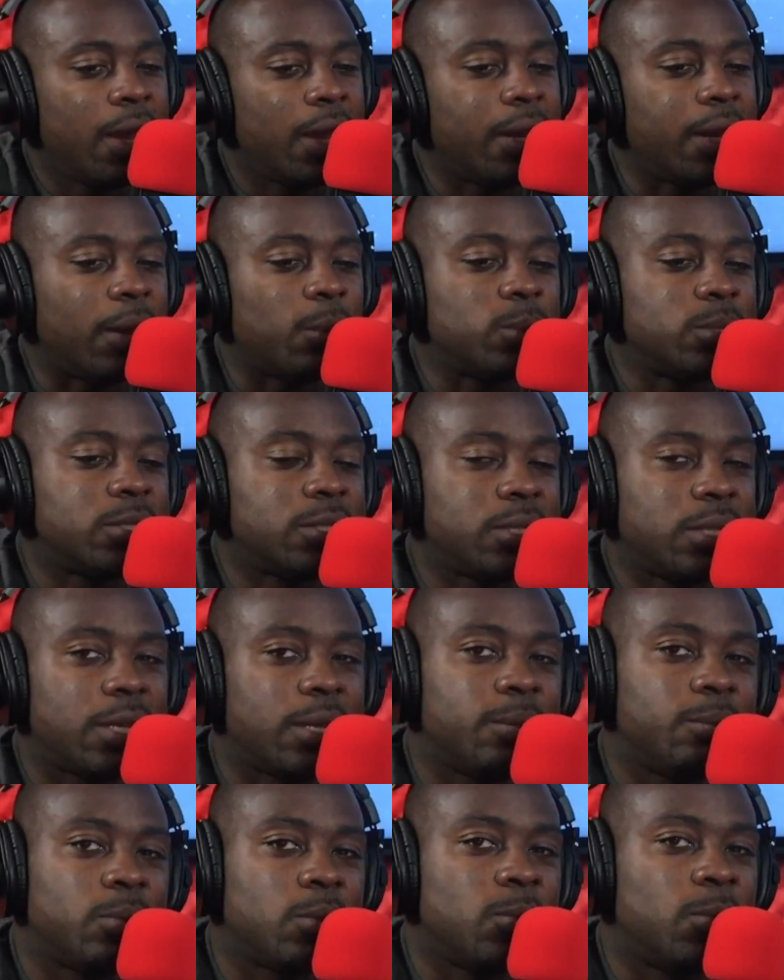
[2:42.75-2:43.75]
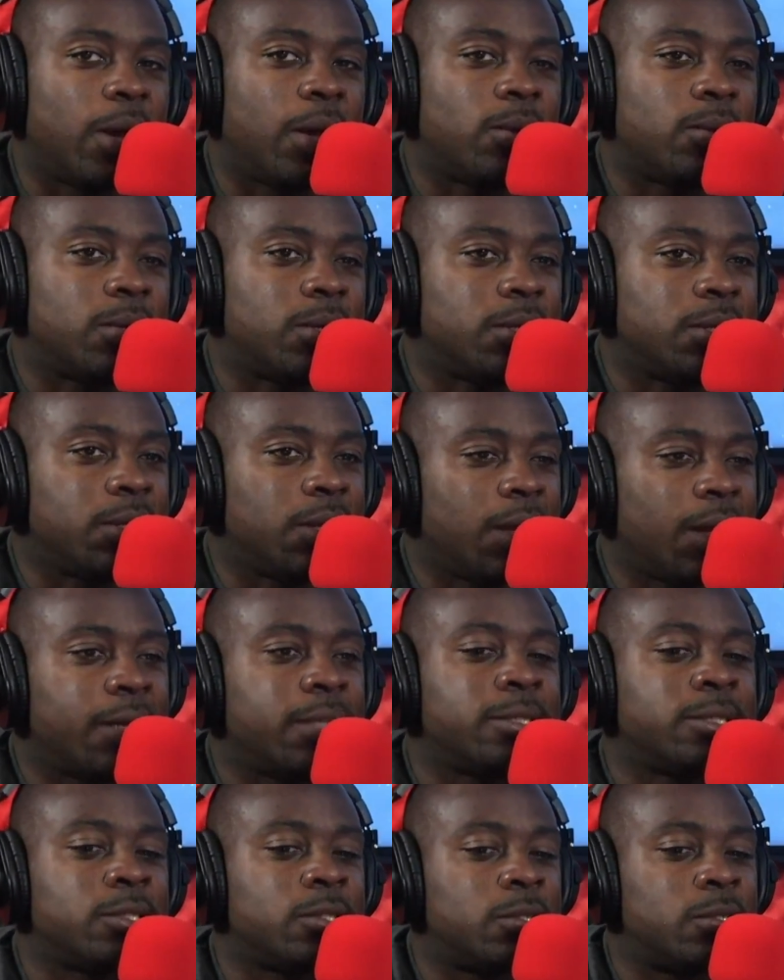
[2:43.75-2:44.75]
And that was the theme throughout a
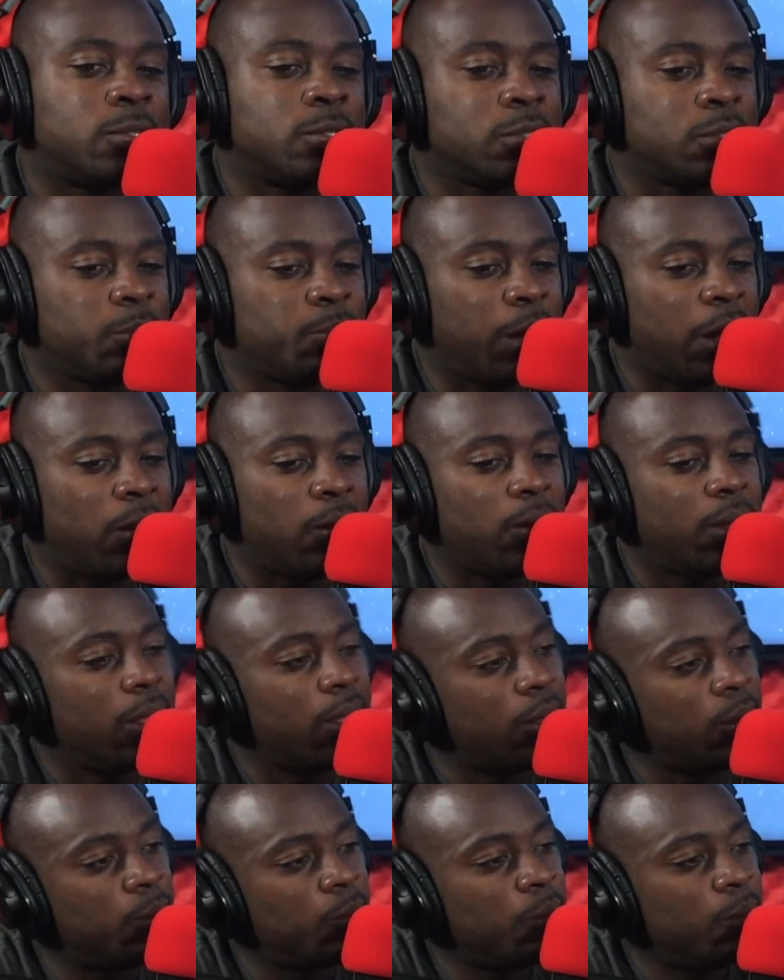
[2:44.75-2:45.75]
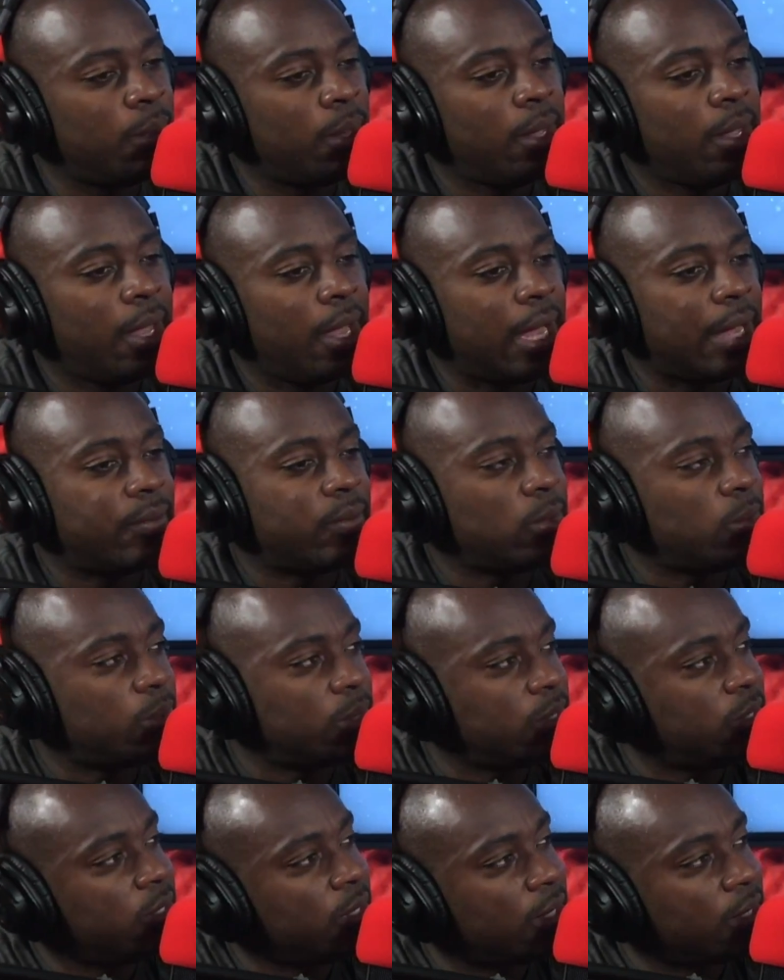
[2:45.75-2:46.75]
lot of songs, about him having to
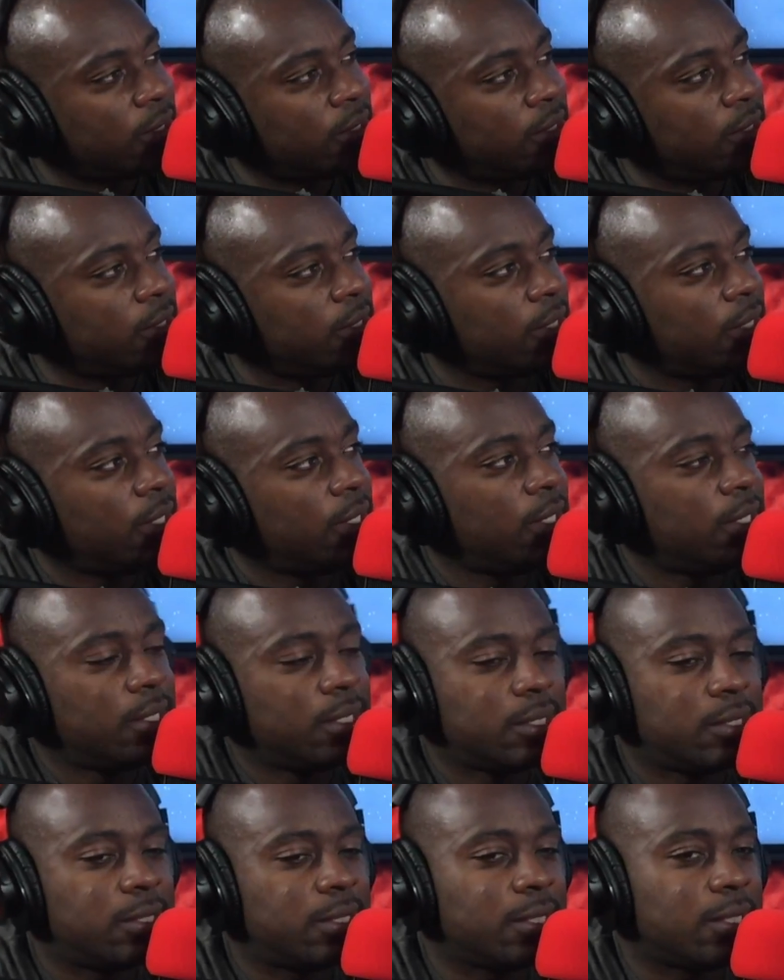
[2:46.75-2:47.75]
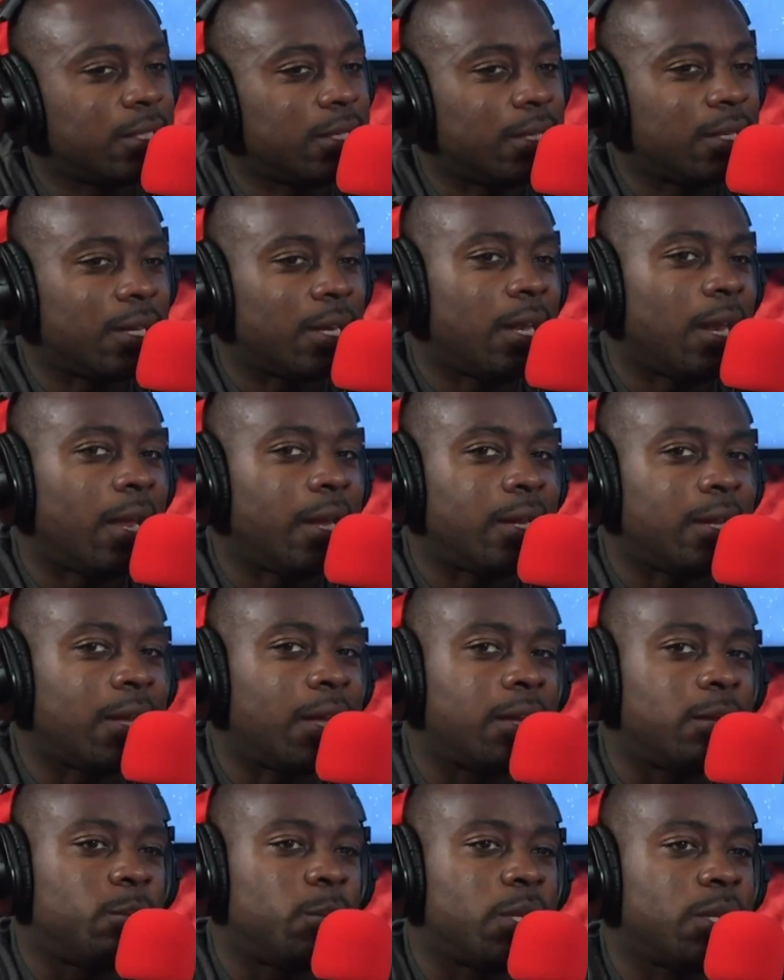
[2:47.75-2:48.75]
adjust to, like,
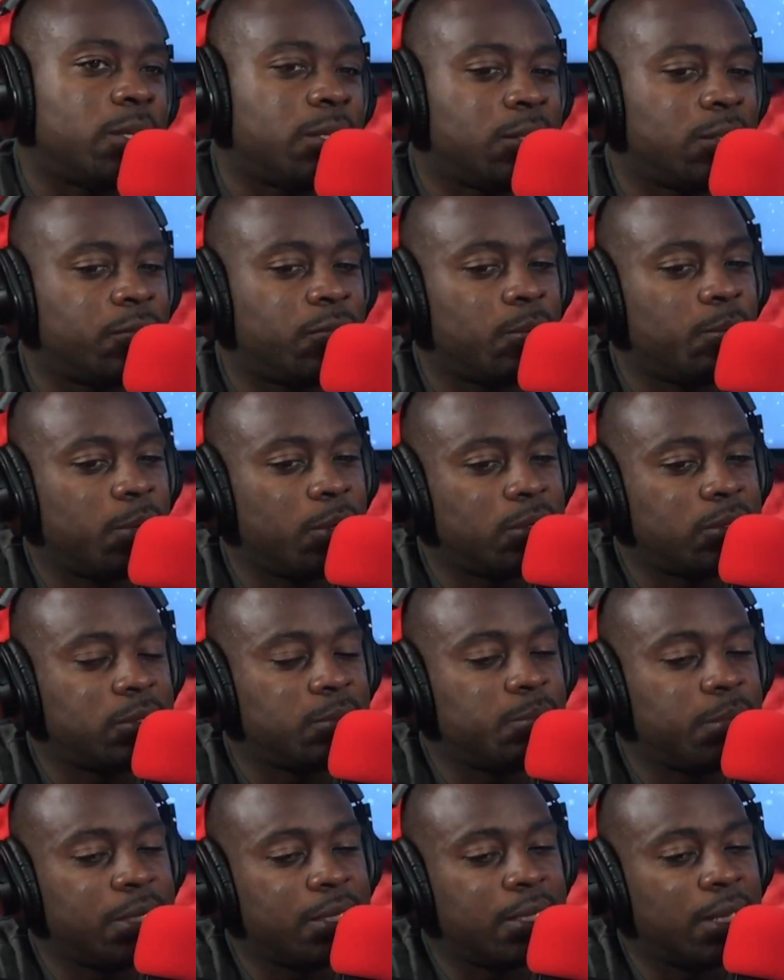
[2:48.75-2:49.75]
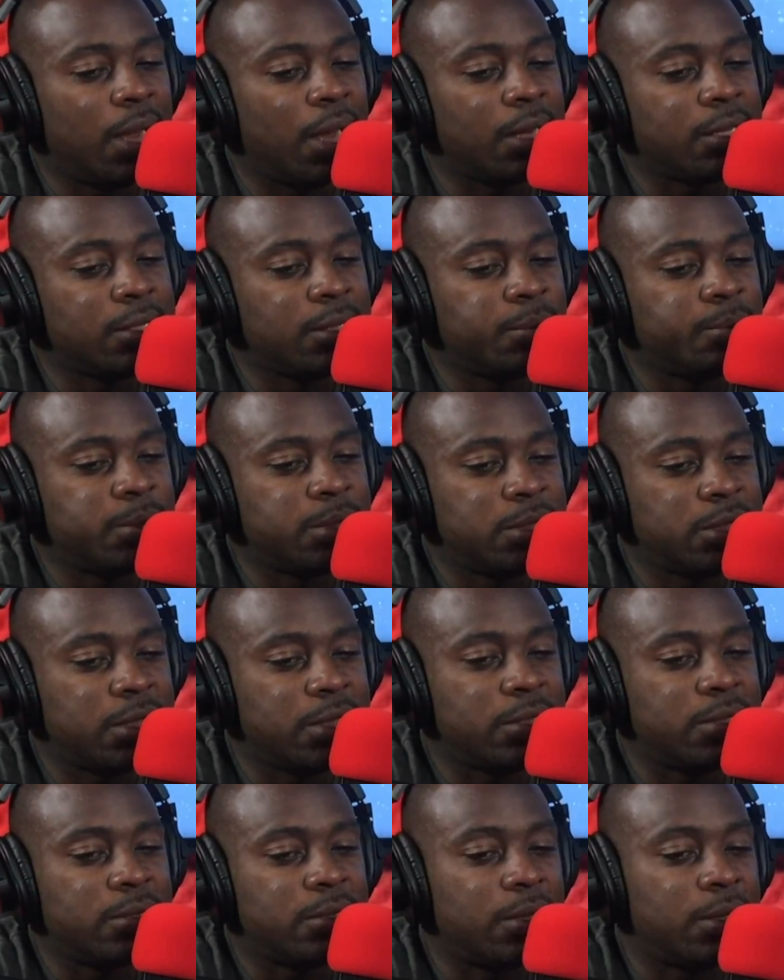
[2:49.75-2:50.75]
kind of being a different person being locked up in
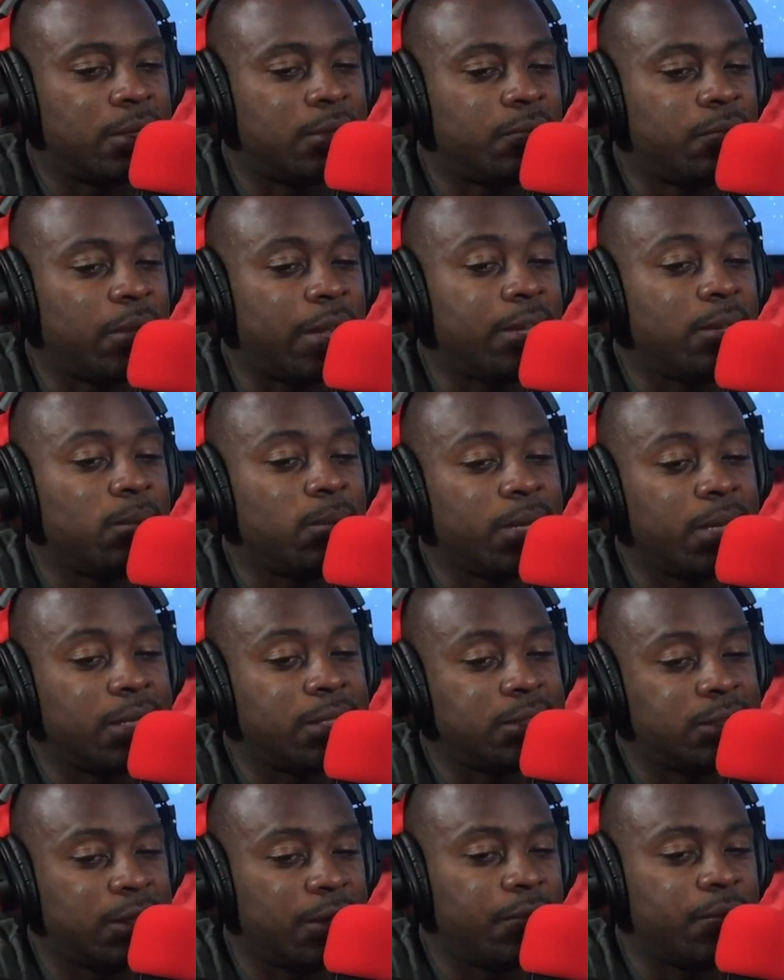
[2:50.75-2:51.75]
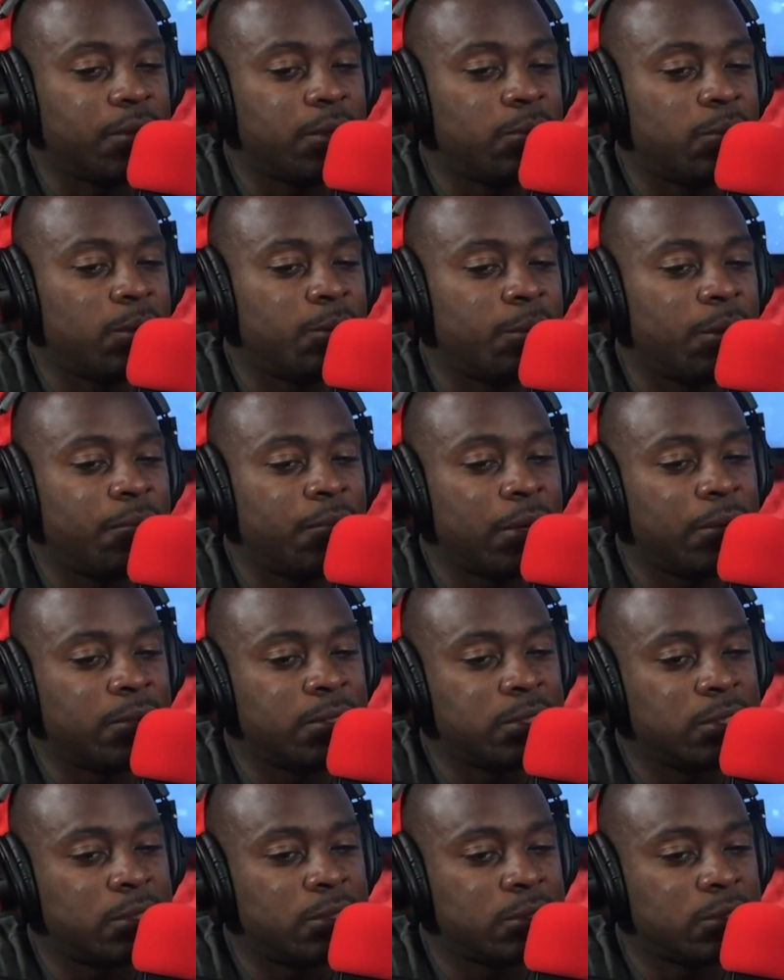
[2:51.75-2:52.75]
jail. Um, Find You Again is definitely one of my
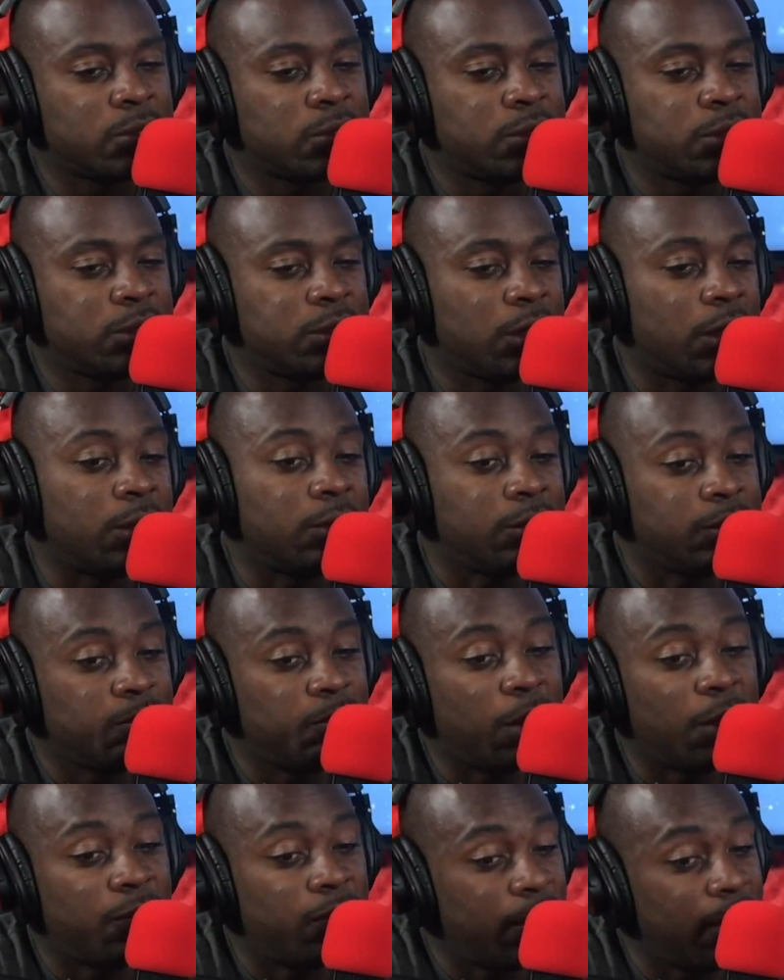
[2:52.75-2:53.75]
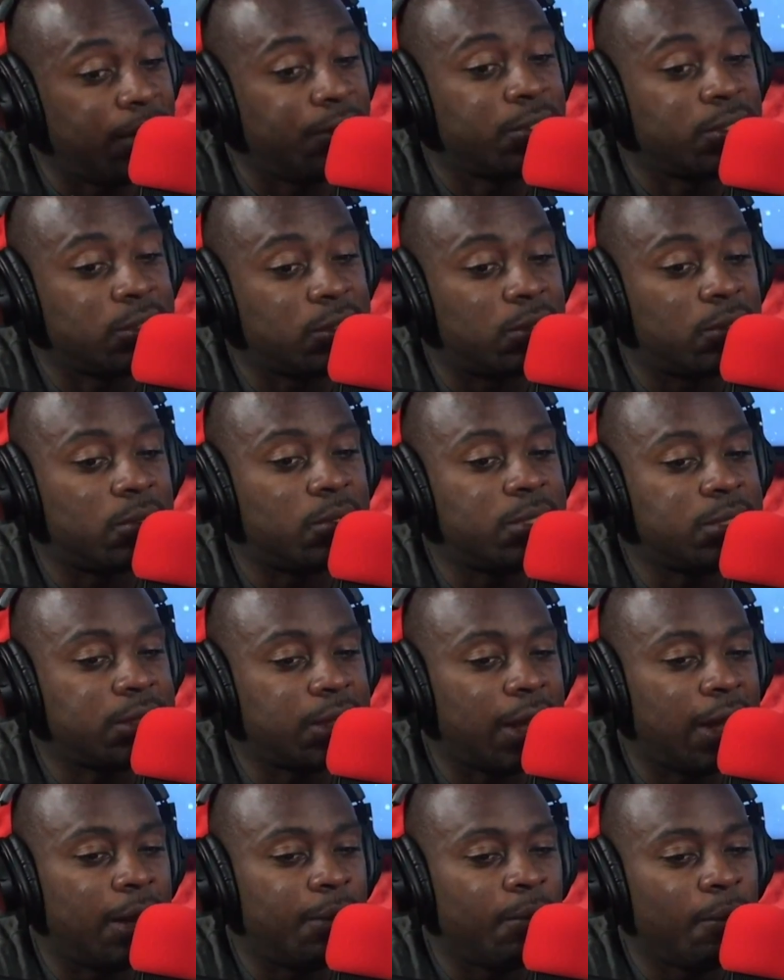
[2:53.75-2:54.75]
favorite songs on this, uh, my favorite song on this
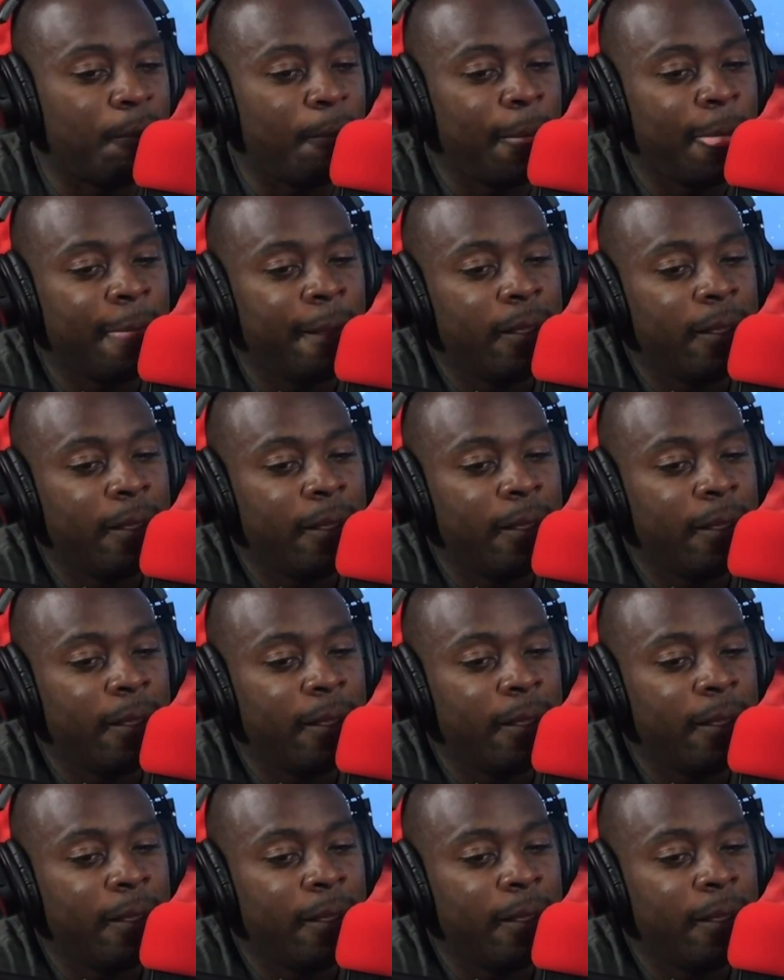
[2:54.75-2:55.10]
album.